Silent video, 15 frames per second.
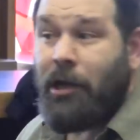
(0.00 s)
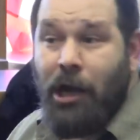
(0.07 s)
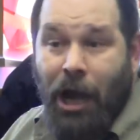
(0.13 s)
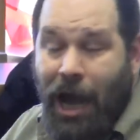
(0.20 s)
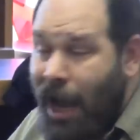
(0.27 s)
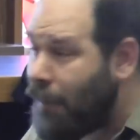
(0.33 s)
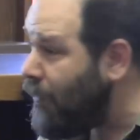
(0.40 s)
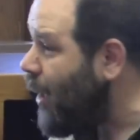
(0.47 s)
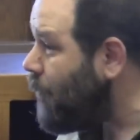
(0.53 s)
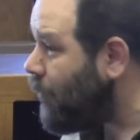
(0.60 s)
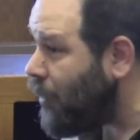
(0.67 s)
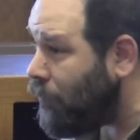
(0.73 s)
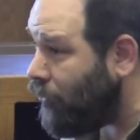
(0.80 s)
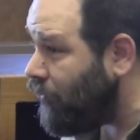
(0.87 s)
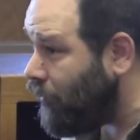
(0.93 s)
Now, I might
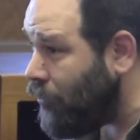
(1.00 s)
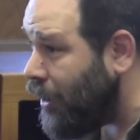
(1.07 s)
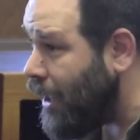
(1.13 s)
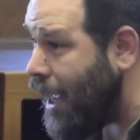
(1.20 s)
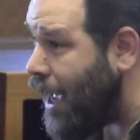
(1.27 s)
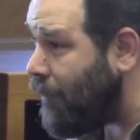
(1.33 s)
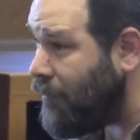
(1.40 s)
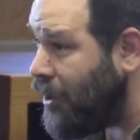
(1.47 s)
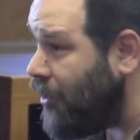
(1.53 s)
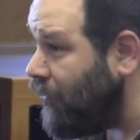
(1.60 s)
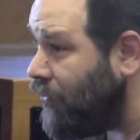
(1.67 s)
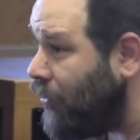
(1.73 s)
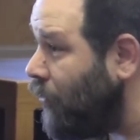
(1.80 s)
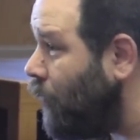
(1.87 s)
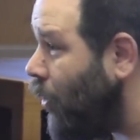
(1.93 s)
be pursuing
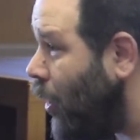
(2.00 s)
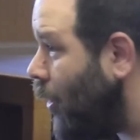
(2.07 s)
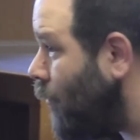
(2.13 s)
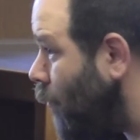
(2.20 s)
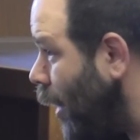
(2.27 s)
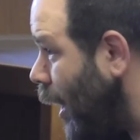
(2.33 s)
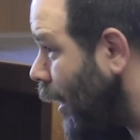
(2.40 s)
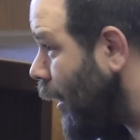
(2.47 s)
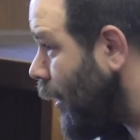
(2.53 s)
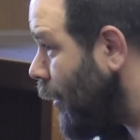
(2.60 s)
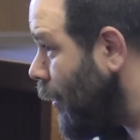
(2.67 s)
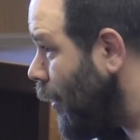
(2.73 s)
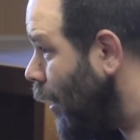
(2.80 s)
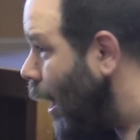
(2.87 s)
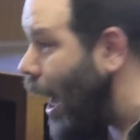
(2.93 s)
happiness in the wrong way.
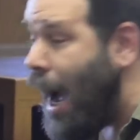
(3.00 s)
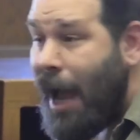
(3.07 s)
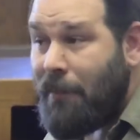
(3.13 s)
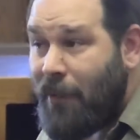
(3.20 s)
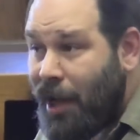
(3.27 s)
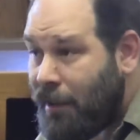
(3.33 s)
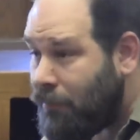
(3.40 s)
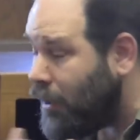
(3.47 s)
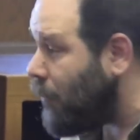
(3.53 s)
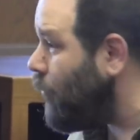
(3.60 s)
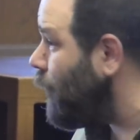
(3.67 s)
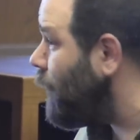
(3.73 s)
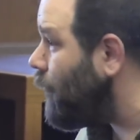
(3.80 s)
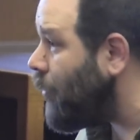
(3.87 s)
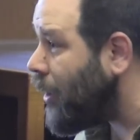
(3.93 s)
I might be
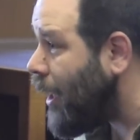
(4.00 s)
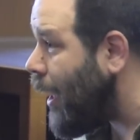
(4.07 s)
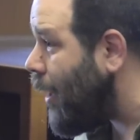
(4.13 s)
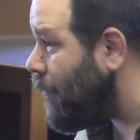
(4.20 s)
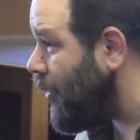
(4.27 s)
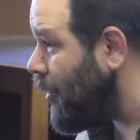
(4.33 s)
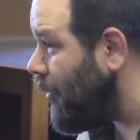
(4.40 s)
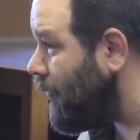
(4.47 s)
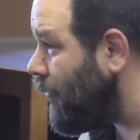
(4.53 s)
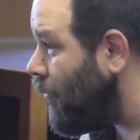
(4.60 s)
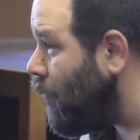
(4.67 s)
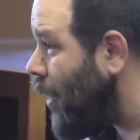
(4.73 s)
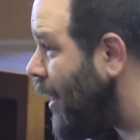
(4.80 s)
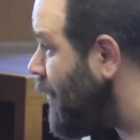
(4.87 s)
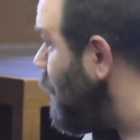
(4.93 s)
pursuing happiness in
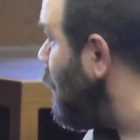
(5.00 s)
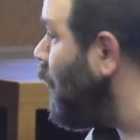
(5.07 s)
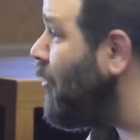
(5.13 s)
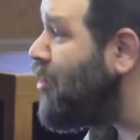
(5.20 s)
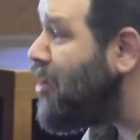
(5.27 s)
a way that will